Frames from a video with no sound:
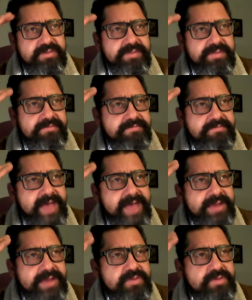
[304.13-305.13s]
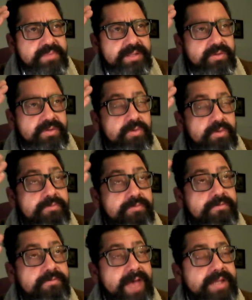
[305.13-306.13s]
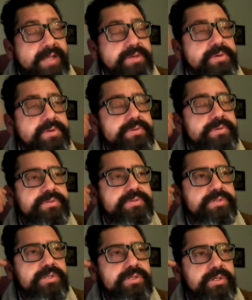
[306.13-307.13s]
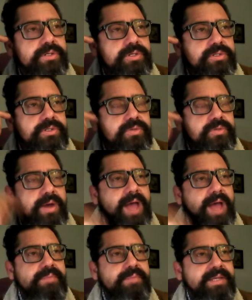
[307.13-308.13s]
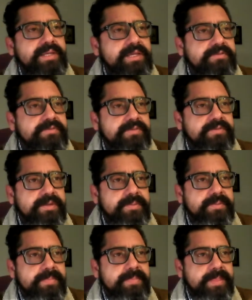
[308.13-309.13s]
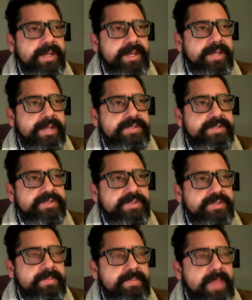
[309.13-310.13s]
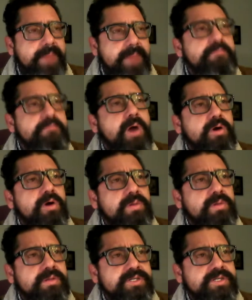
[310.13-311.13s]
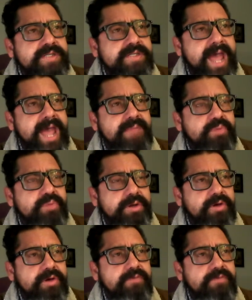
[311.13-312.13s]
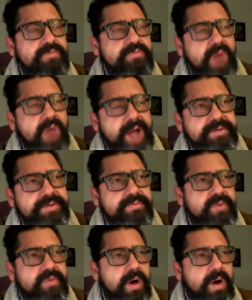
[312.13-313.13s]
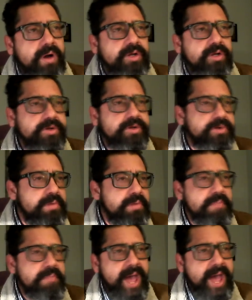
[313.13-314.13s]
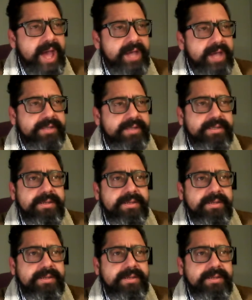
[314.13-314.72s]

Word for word: to be valuable or values to what I believe is a moral standpoint of right and wrong, good and bad,